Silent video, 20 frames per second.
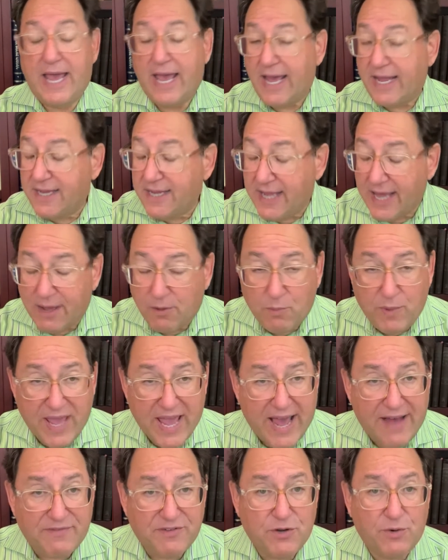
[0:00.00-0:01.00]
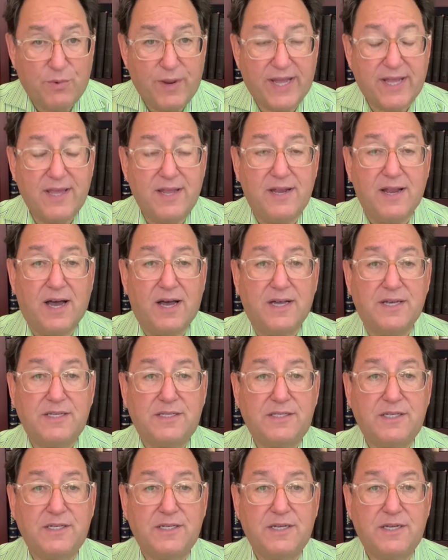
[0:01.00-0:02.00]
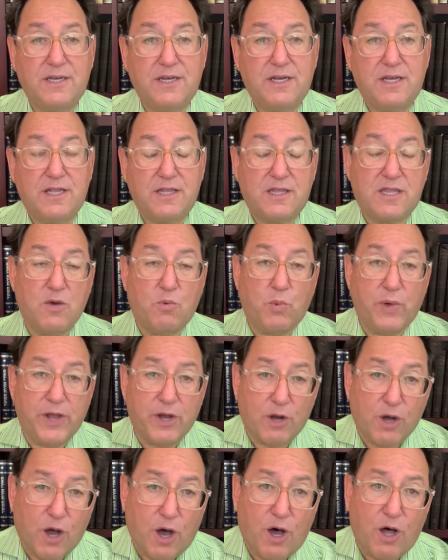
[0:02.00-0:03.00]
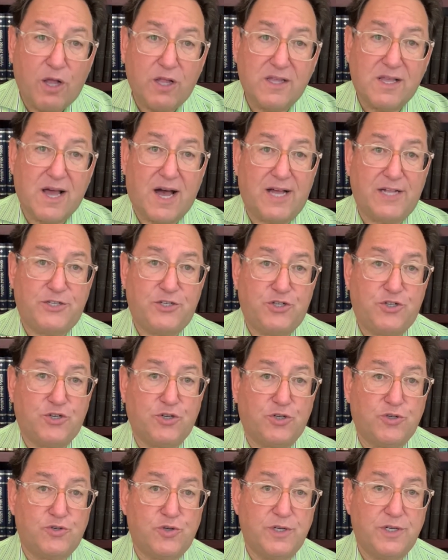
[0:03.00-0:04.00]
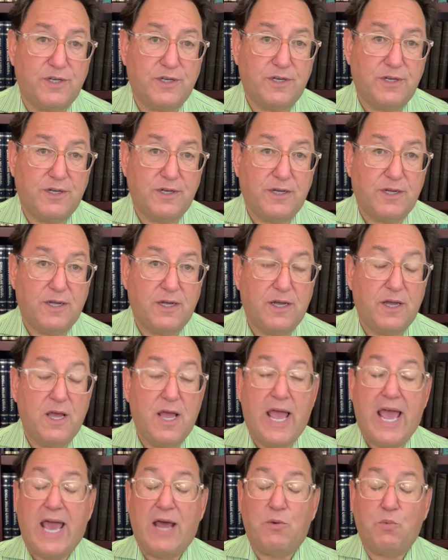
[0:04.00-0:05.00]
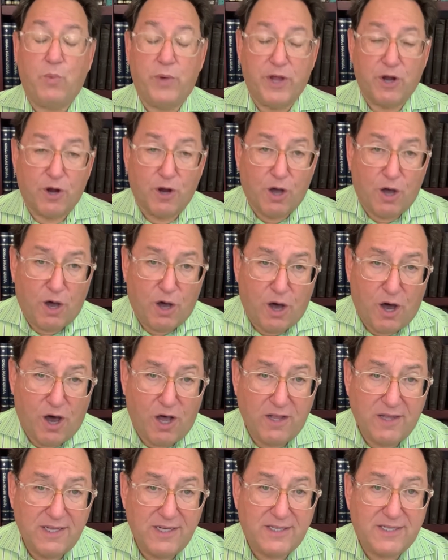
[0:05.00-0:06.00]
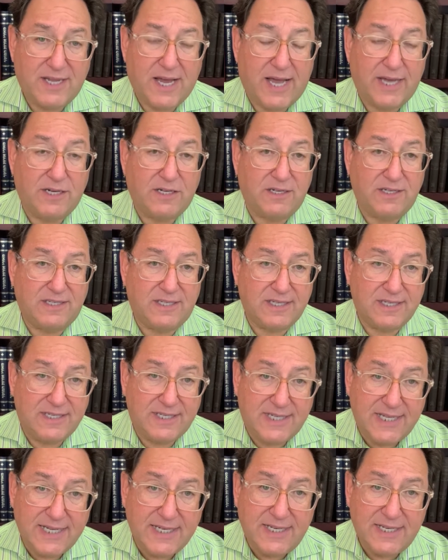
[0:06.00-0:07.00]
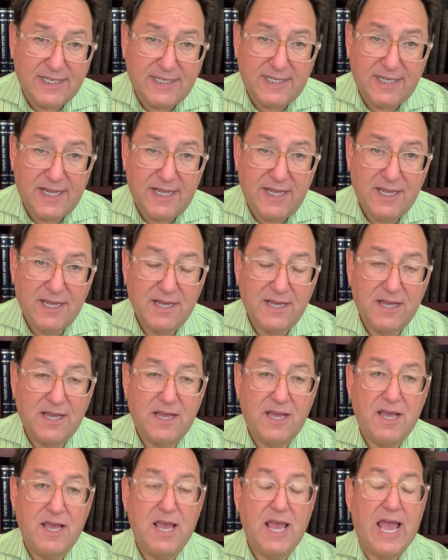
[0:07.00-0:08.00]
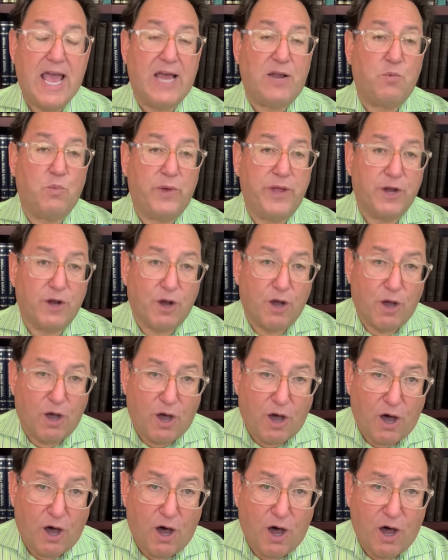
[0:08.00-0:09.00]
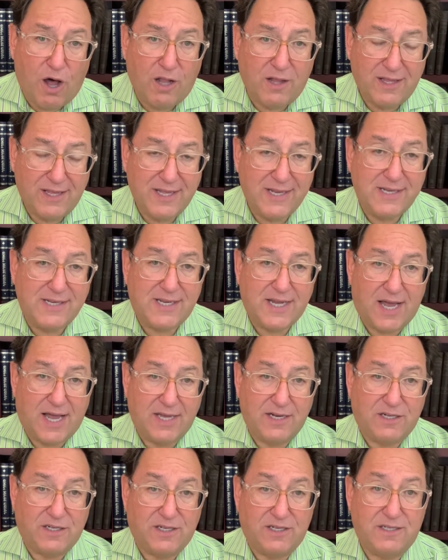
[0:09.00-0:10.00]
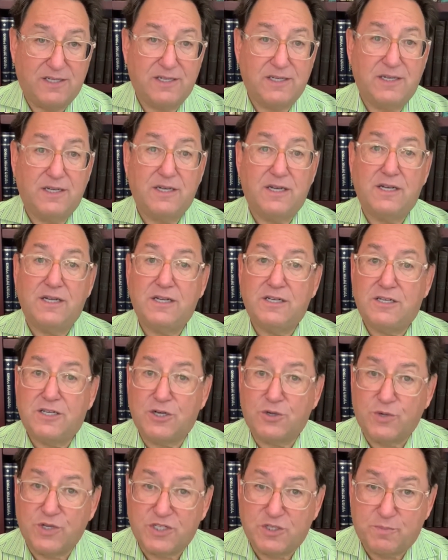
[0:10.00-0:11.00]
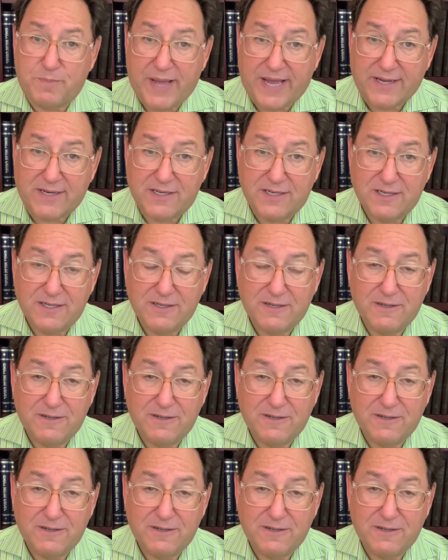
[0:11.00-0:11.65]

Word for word: And yet we have to recognize that we are all God's children and we are all entitled to dignity and we are all entitled to respect.